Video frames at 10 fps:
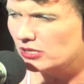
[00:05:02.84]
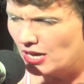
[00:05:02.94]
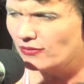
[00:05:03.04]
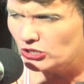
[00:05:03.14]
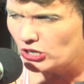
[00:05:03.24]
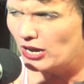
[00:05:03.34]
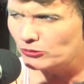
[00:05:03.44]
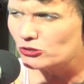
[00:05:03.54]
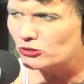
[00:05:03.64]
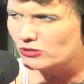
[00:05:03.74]

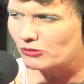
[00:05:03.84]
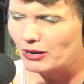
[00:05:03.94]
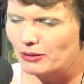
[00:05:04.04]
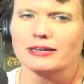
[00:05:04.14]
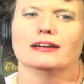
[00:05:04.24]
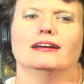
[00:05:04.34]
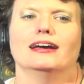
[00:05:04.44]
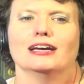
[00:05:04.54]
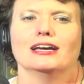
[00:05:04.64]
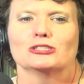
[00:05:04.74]
Rabbi,
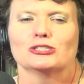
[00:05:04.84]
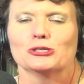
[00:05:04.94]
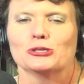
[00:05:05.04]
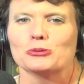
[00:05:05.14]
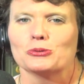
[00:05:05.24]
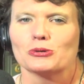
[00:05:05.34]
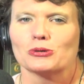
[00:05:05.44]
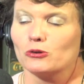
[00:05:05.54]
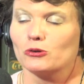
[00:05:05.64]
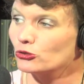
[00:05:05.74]
to
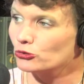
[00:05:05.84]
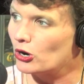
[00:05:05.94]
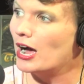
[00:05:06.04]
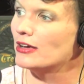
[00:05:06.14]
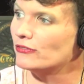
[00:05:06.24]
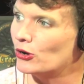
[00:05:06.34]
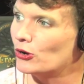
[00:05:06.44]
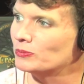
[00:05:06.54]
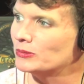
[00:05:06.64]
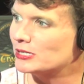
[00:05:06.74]
drive
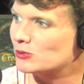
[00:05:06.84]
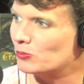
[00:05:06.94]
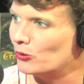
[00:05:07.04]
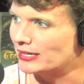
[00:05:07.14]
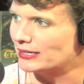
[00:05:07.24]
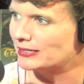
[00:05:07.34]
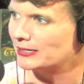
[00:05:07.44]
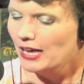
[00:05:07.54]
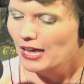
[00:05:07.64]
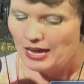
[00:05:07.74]
home this point.
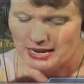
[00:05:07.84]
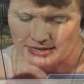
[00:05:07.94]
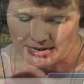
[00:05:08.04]
And